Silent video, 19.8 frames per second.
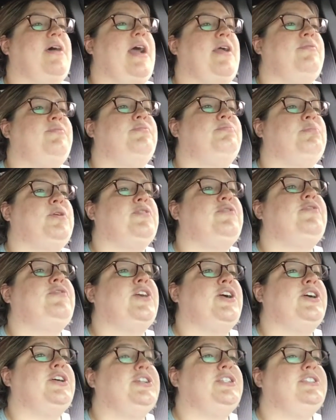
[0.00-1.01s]
I
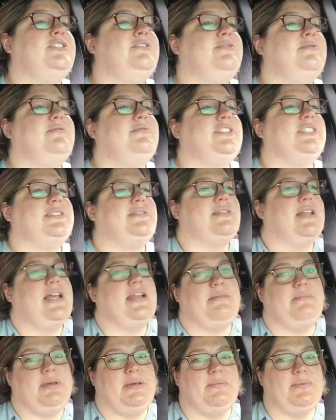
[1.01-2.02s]
preferred just
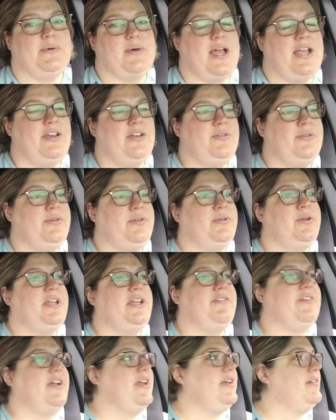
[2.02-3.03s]
letting people I knew do it
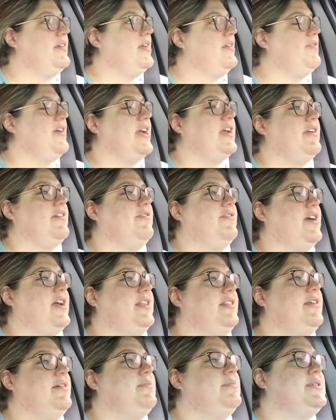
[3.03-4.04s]
if I could
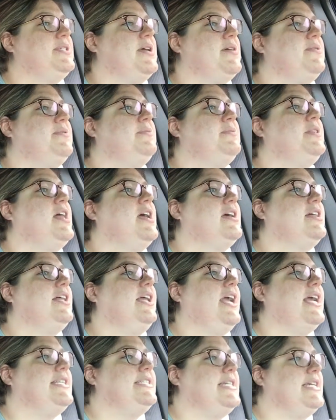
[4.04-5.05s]
find them. So
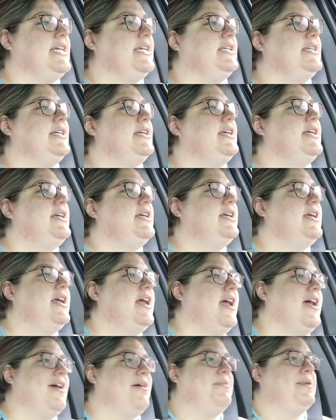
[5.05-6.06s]
luckily I did,
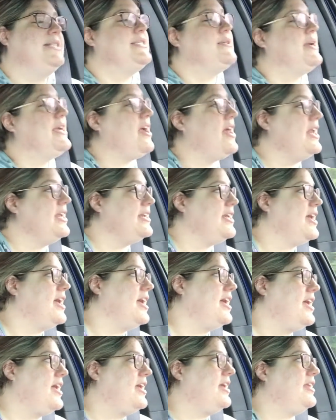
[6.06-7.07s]
and so I got it
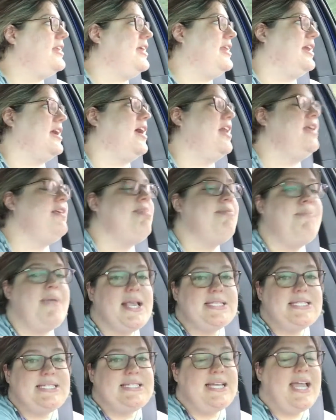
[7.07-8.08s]
done and I got it in the
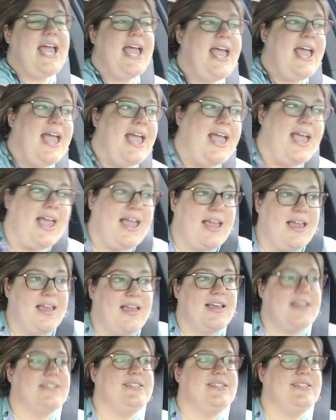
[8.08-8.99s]
mail today.